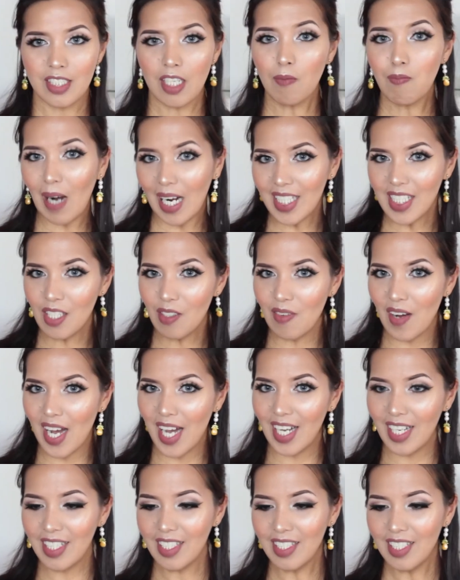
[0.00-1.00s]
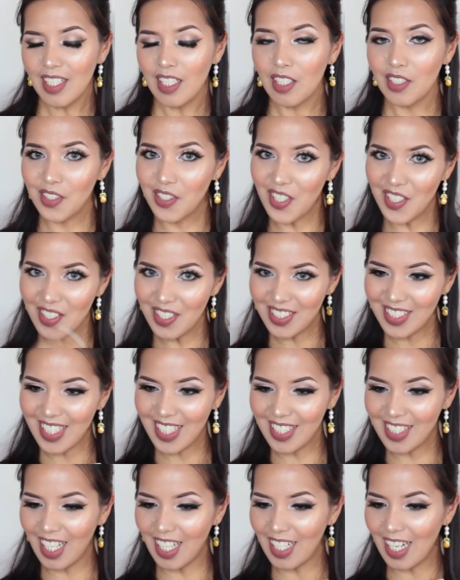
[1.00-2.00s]
So by the way, do you
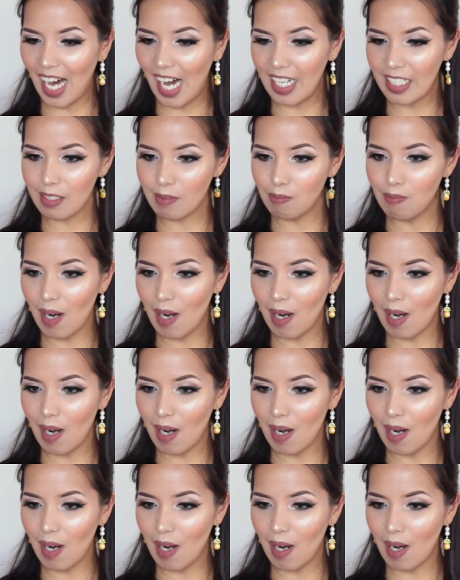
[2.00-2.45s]
see the light